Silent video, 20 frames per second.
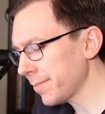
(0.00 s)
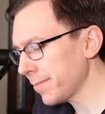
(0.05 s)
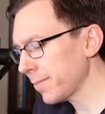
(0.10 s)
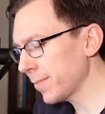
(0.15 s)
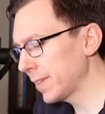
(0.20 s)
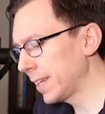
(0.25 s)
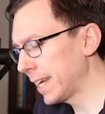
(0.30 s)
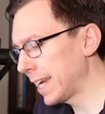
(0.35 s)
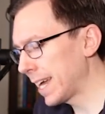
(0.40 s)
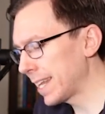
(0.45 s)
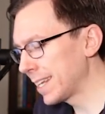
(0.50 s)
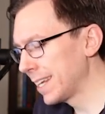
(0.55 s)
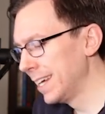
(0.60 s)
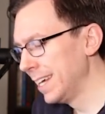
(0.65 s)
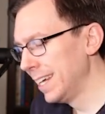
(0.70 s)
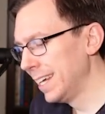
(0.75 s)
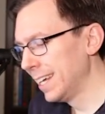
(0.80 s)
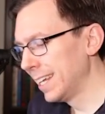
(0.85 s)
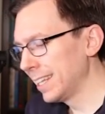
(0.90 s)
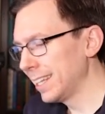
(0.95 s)
again,
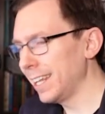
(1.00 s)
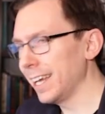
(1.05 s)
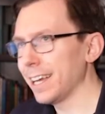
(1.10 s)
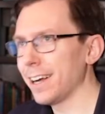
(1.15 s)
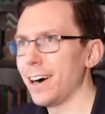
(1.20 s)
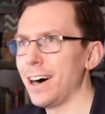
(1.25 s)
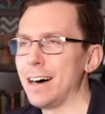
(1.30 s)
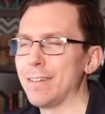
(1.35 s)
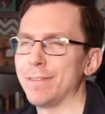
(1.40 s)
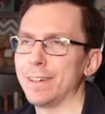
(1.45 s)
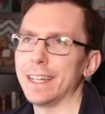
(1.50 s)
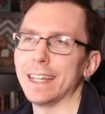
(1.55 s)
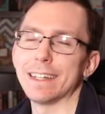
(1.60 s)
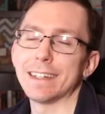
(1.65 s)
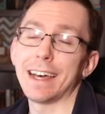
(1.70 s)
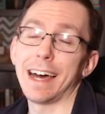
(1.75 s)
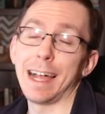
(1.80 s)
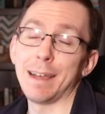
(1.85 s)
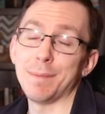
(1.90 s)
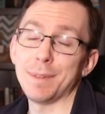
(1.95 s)
like often in
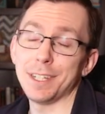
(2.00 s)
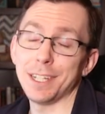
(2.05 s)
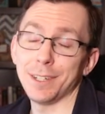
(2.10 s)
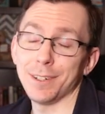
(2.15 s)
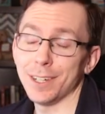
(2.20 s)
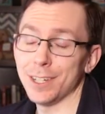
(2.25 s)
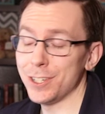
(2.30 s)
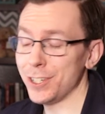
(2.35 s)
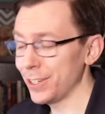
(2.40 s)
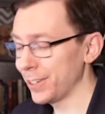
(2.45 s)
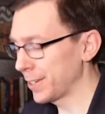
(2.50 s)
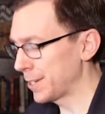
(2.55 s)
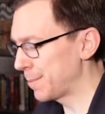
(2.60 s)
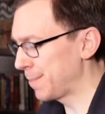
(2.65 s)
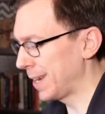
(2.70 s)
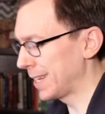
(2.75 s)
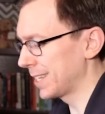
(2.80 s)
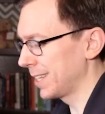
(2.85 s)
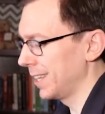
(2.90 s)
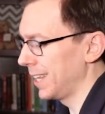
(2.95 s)
time series, you could
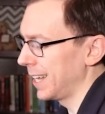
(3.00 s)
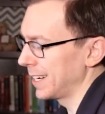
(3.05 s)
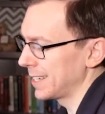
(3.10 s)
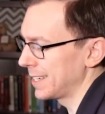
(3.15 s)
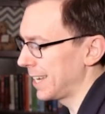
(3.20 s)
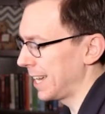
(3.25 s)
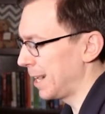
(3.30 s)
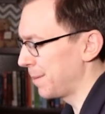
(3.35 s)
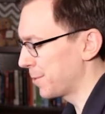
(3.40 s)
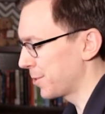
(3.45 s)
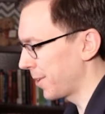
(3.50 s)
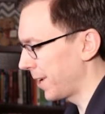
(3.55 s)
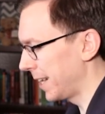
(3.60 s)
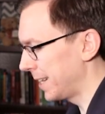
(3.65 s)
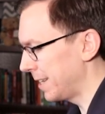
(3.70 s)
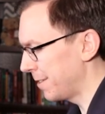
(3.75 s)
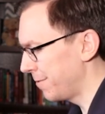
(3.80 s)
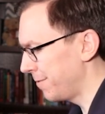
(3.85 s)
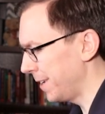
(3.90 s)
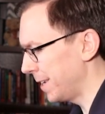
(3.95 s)
spend a lot of time trying to
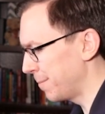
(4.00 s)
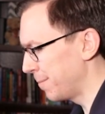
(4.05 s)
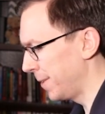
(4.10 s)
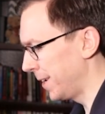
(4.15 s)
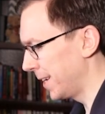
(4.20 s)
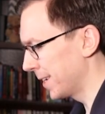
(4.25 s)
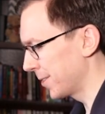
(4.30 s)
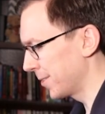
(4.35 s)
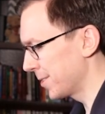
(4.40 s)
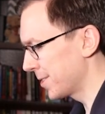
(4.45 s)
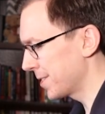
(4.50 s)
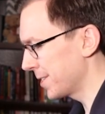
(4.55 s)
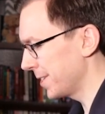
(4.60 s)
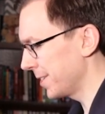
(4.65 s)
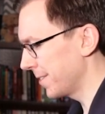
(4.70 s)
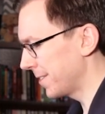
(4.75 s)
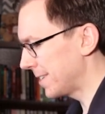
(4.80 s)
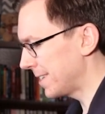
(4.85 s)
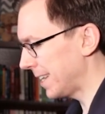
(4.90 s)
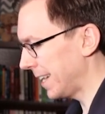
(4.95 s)
fit models to your
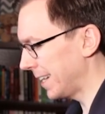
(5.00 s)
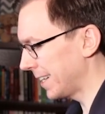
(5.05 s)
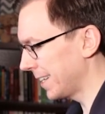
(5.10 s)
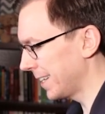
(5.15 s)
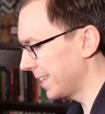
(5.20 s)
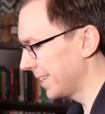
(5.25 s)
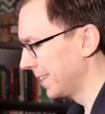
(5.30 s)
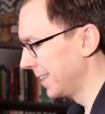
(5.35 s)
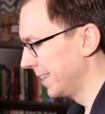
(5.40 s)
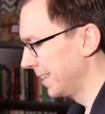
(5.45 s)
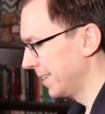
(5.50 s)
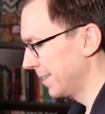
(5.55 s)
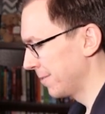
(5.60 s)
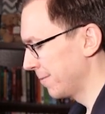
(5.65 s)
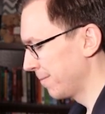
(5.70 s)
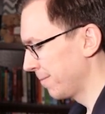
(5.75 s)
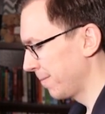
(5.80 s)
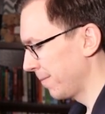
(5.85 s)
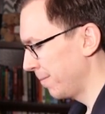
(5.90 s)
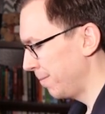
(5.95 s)
data.
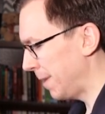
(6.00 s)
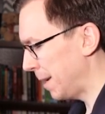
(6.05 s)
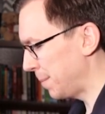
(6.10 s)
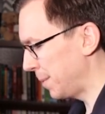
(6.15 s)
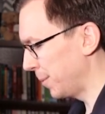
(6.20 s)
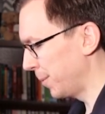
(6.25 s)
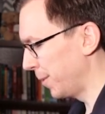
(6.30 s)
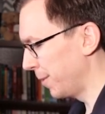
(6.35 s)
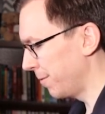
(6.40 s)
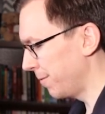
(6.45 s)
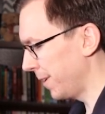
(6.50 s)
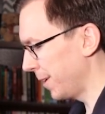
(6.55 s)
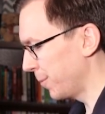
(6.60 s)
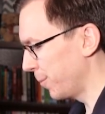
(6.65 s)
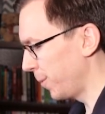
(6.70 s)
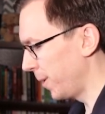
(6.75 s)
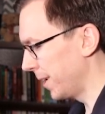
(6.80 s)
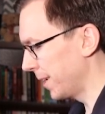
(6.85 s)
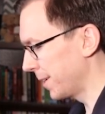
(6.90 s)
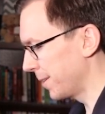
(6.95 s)
Maybe we'll fit
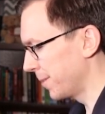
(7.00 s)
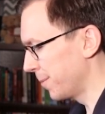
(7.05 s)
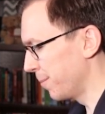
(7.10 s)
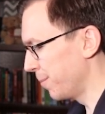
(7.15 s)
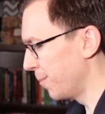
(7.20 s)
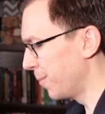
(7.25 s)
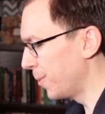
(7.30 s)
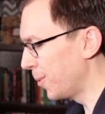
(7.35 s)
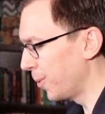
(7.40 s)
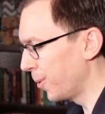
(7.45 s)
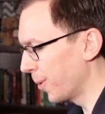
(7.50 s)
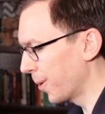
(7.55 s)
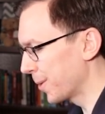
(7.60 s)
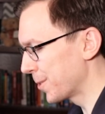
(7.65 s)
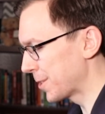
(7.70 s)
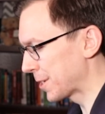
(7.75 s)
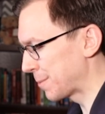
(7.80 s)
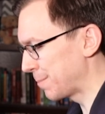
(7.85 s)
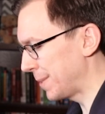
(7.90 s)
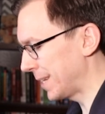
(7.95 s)
one more
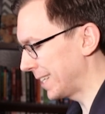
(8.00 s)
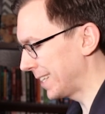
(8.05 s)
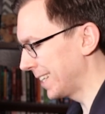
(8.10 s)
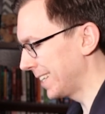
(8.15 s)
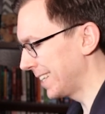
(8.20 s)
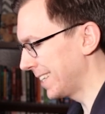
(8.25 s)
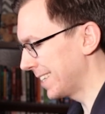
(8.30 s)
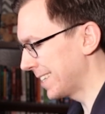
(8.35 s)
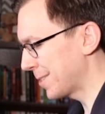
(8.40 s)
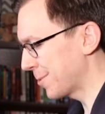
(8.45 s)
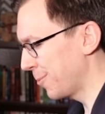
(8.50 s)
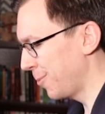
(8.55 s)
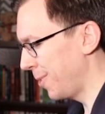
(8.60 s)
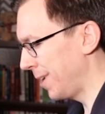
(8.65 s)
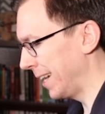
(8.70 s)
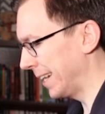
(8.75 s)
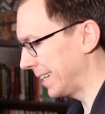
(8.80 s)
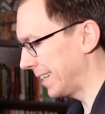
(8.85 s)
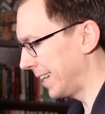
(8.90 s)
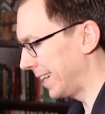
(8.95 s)
just because why
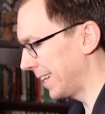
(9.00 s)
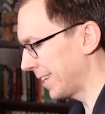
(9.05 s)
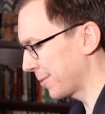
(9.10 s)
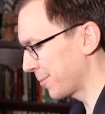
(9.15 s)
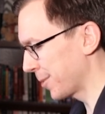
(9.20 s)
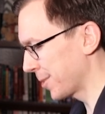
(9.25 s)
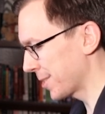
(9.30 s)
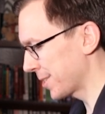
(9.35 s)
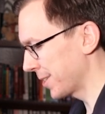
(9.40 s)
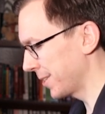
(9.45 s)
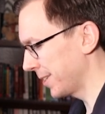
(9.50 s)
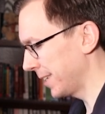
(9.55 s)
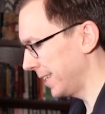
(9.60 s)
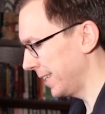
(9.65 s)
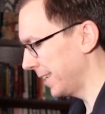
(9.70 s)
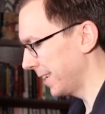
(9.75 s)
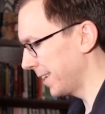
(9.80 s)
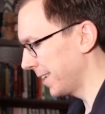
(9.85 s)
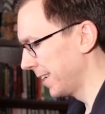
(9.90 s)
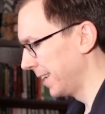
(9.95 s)
not? We're still
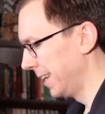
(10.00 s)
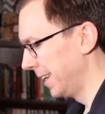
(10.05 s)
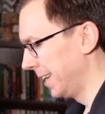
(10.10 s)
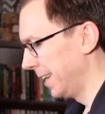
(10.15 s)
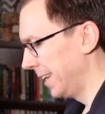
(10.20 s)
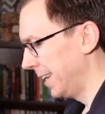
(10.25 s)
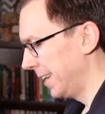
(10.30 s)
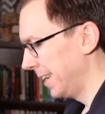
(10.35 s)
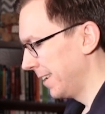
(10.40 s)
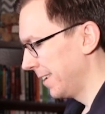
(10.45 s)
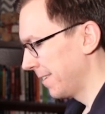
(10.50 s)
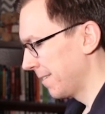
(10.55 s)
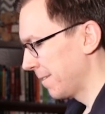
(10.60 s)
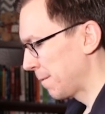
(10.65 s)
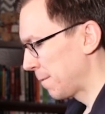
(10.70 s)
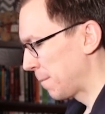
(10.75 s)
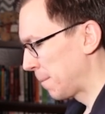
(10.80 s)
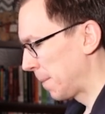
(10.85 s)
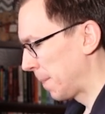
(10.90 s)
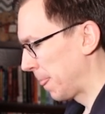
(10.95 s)
here.
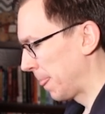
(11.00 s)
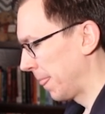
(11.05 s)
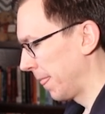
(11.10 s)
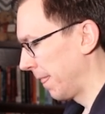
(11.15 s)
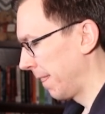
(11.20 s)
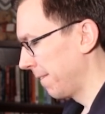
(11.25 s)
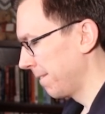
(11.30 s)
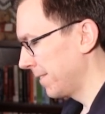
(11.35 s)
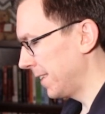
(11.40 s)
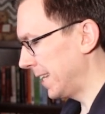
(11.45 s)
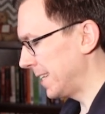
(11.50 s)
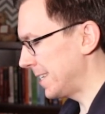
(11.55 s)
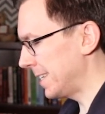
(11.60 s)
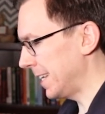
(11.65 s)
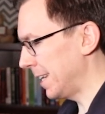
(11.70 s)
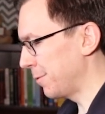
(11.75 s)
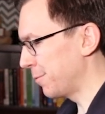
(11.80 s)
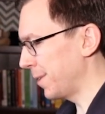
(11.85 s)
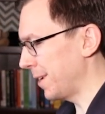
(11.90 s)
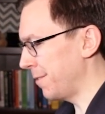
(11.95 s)
Let's see
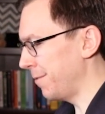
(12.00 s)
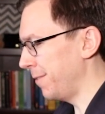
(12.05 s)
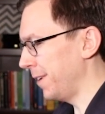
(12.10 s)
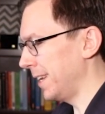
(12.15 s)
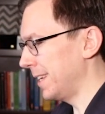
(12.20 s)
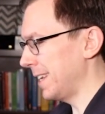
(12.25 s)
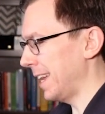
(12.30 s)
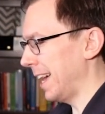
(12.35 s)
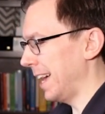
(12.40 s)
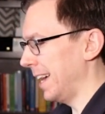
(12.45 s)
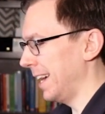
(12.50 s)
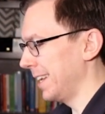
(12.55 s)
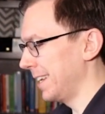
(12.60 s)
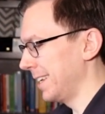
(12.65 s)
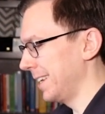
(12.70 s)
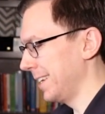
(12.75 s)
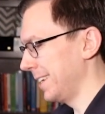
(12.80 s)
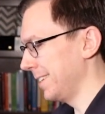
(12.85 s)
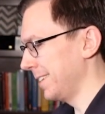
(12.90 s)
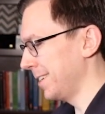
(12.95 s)
if we fit and
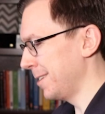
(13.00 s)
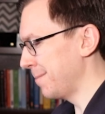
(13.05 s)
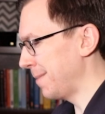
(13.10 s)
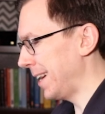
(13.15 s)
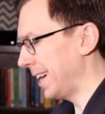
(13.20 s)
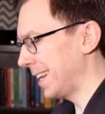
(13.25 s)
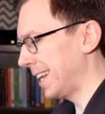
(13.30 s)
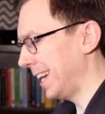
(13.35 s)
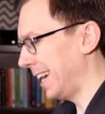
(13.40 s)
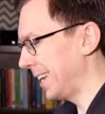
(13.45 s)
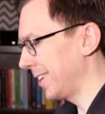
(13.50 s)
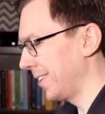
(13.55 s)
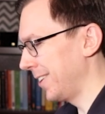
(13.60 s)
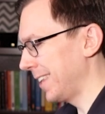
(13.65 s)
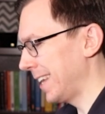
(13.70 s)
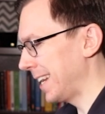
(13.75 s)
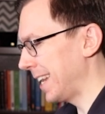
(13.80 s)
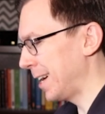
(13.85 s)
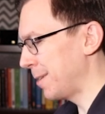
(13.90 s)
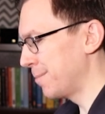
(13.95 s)
uh, oh man, I hate all
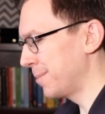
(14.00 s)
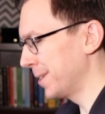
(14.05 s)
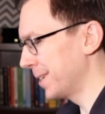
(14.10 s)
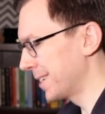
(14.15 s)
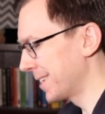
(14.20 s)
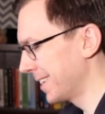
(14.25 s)
that output.